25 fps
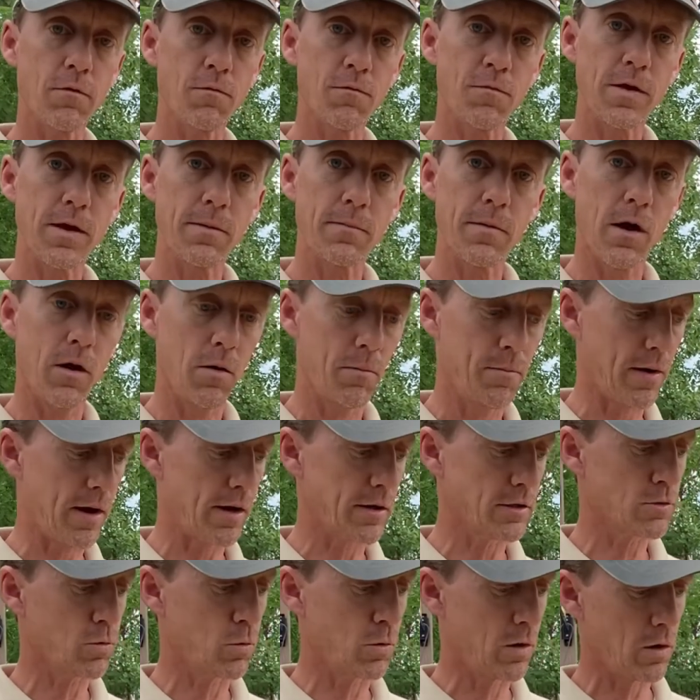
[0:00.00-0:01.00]
female
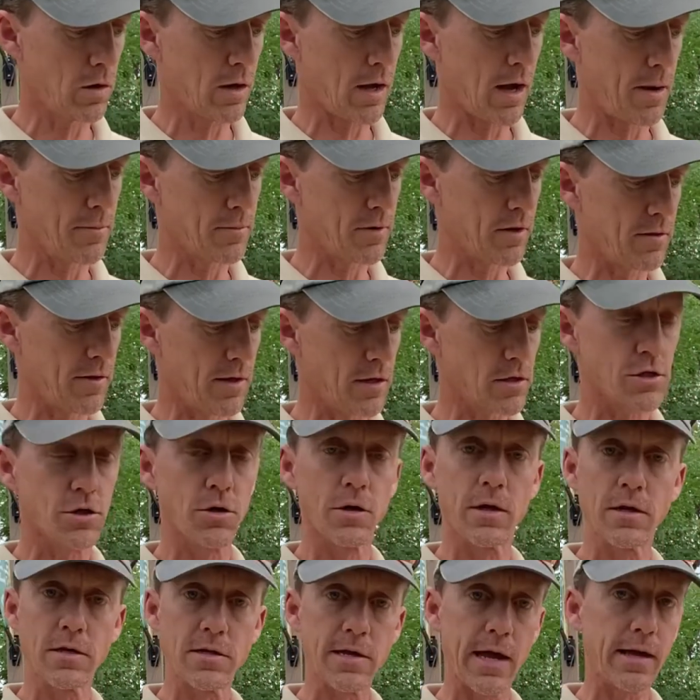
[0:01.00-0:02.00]
bugs will come to this. You
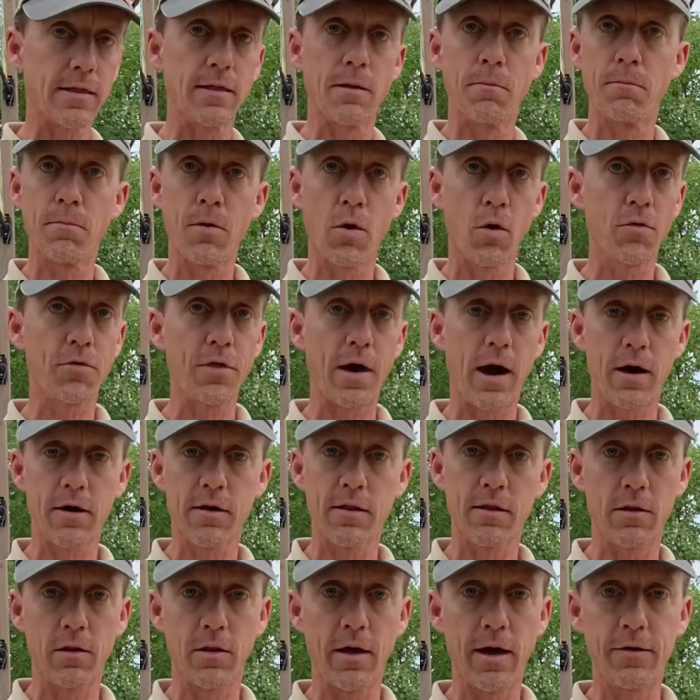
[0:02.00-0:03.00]
can take them both out
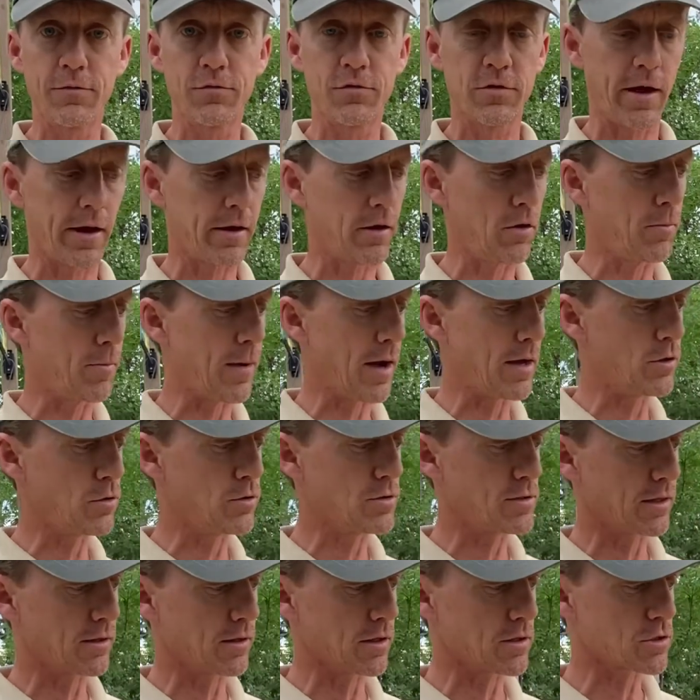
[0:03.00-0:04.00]
of the life cycle by
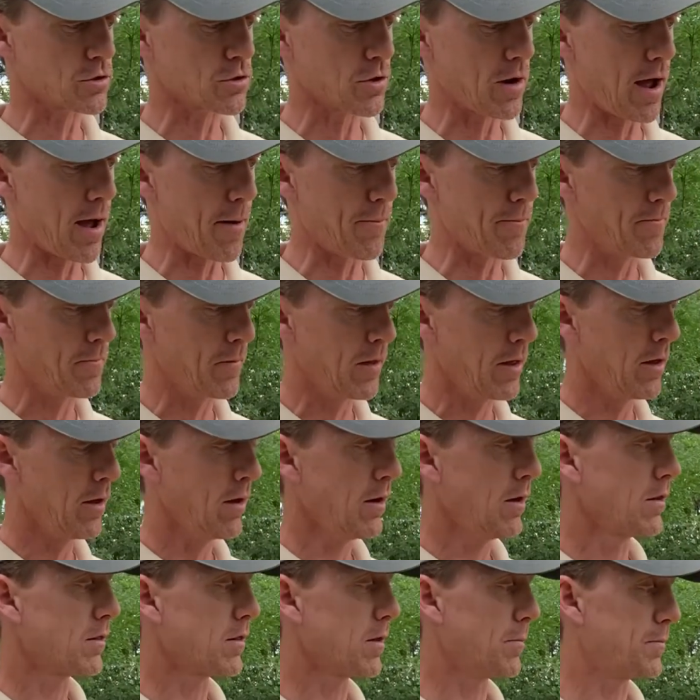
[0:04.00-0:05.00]
using this trap.
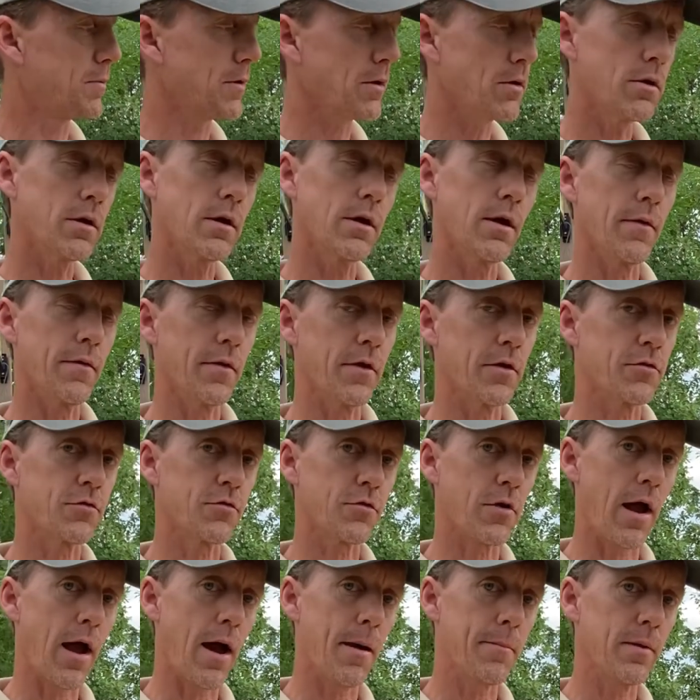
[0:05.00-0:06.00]
The beauty of this
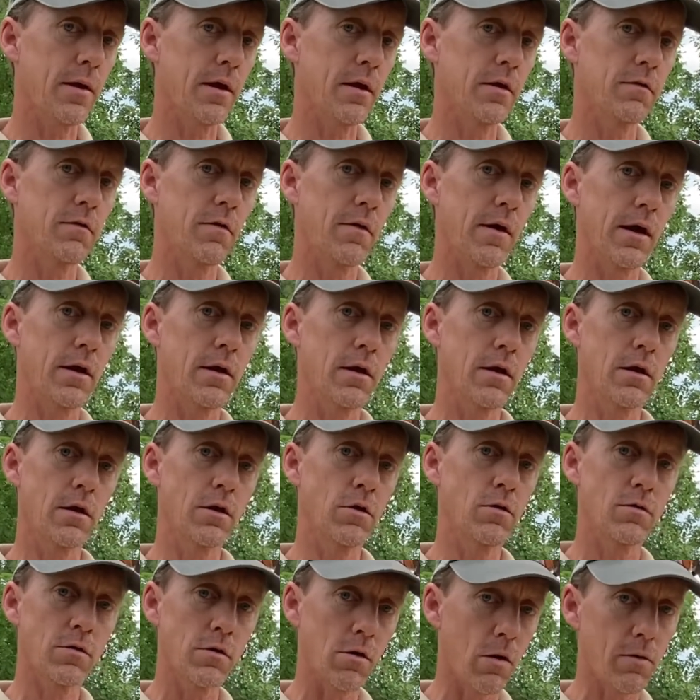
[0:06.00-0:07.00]
trap is that
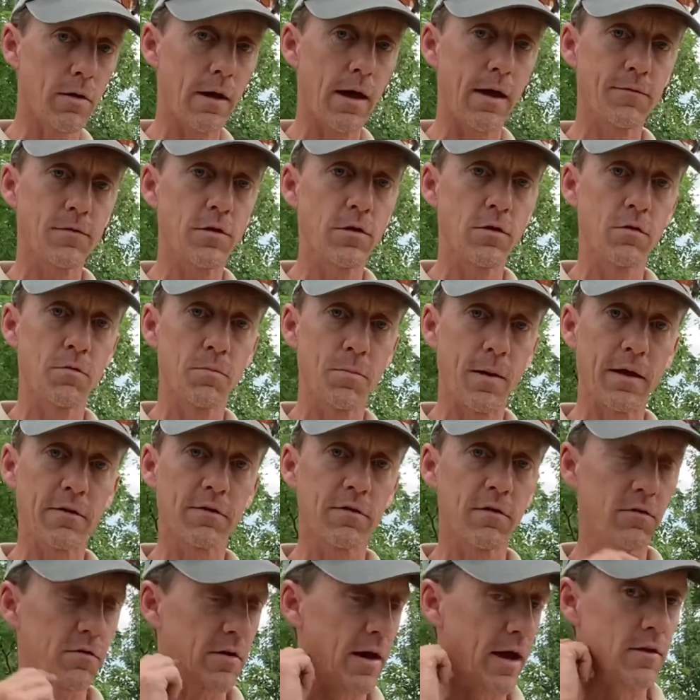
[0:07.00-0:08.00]
you don't have to use
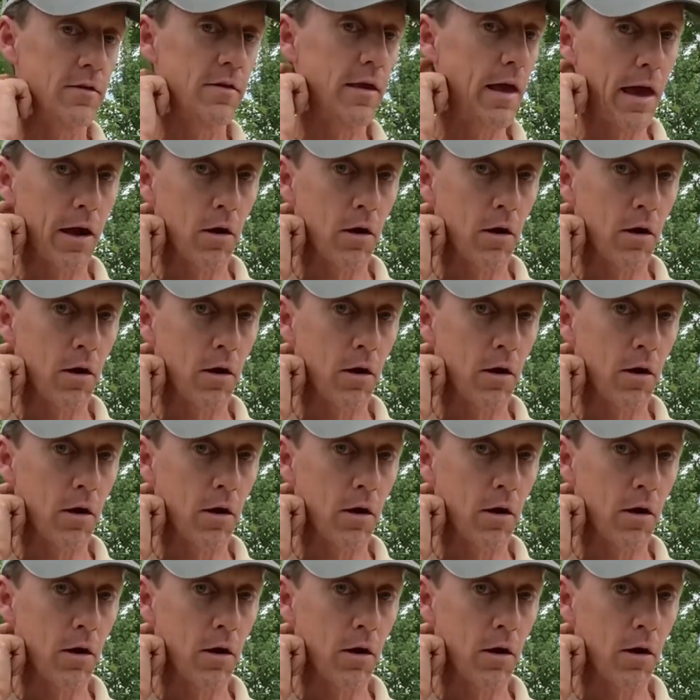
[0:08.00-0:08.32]
pesticides at